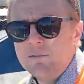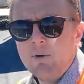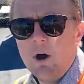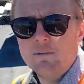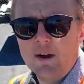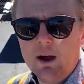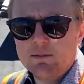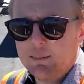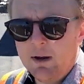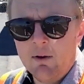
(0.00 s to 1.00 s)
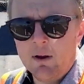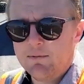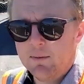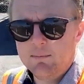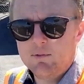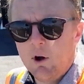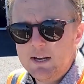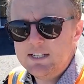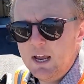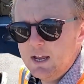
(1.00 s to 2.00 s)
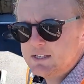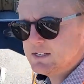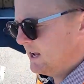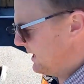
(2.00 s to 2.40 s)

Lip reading: Enviro valve have been around for donkey's years.